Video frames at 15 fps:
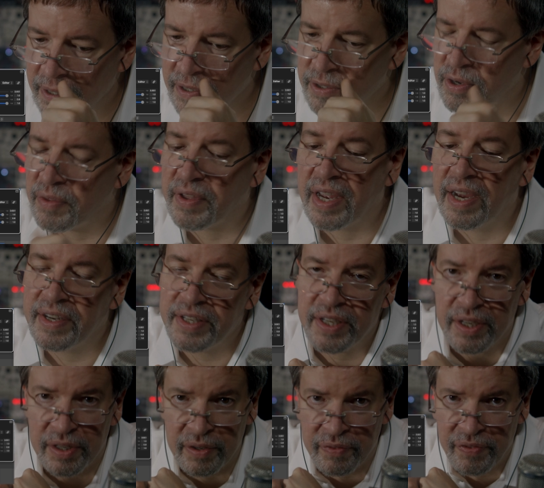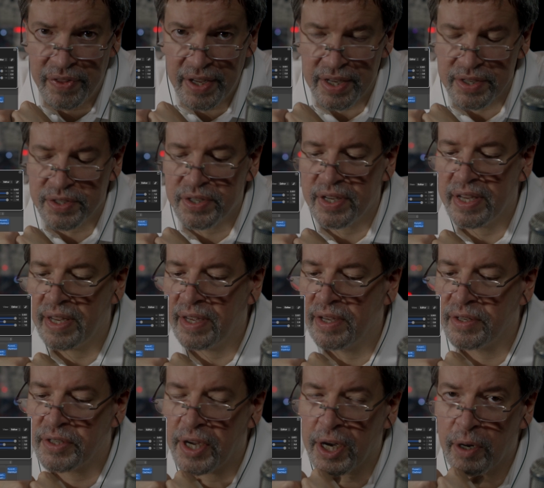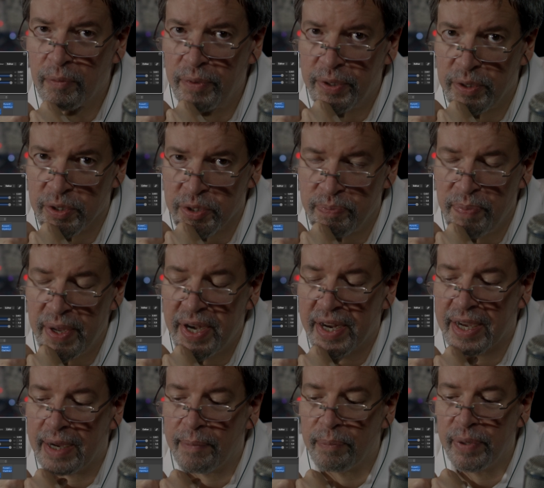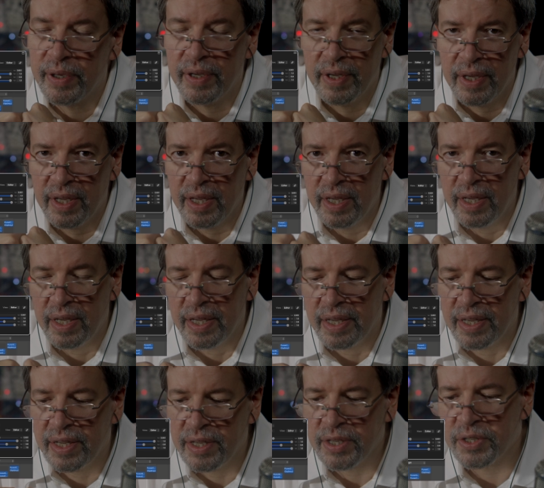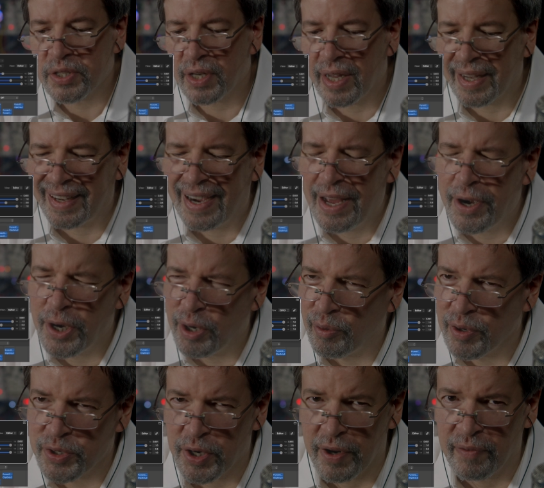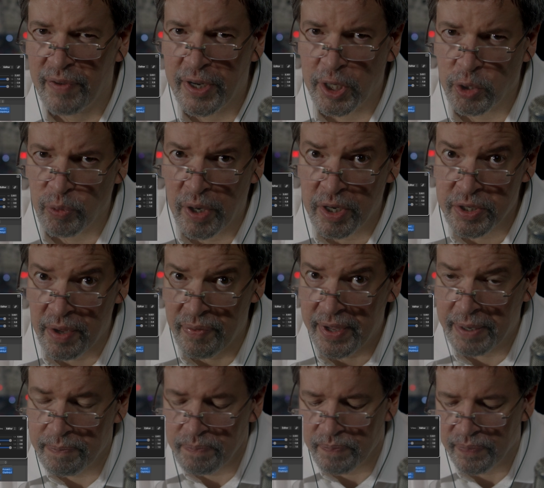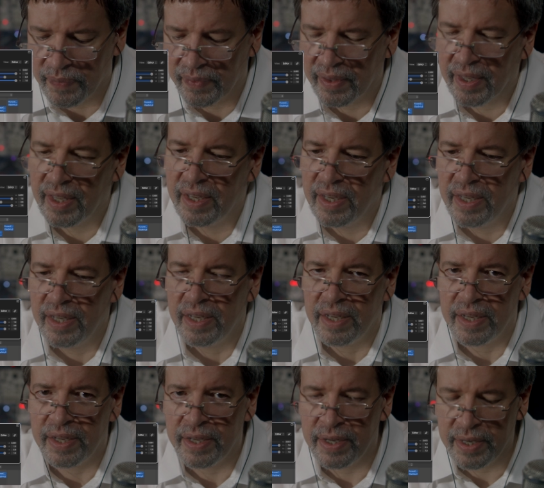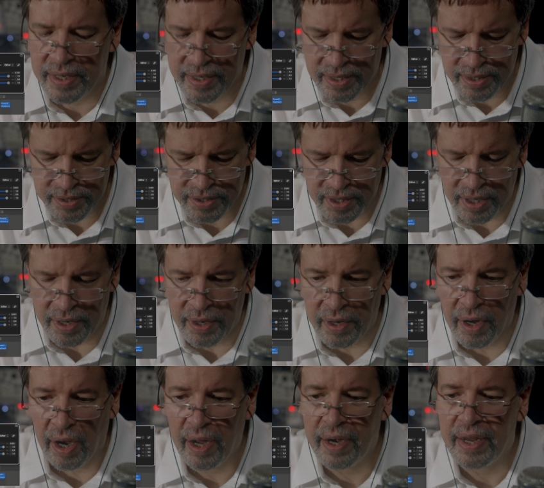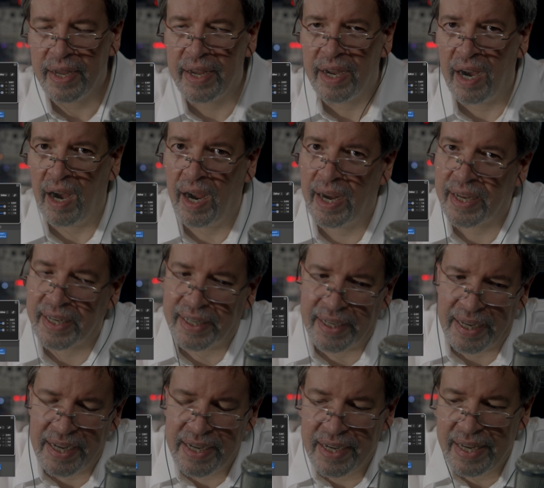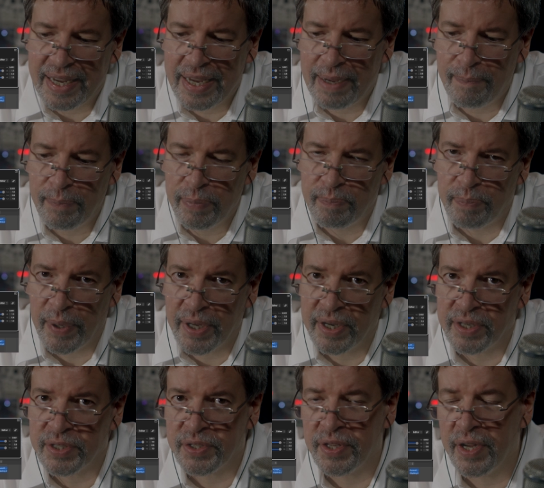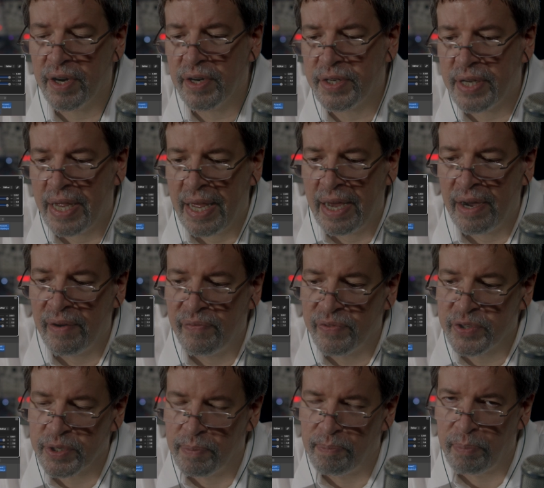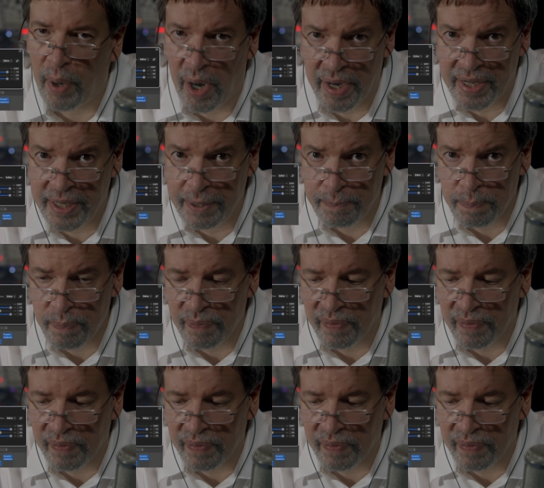So the idea of this is Airwindows mid amp is like, I don't know, a sort of Fender Twin or something? It is not a high gain amp, but it's there to have some body,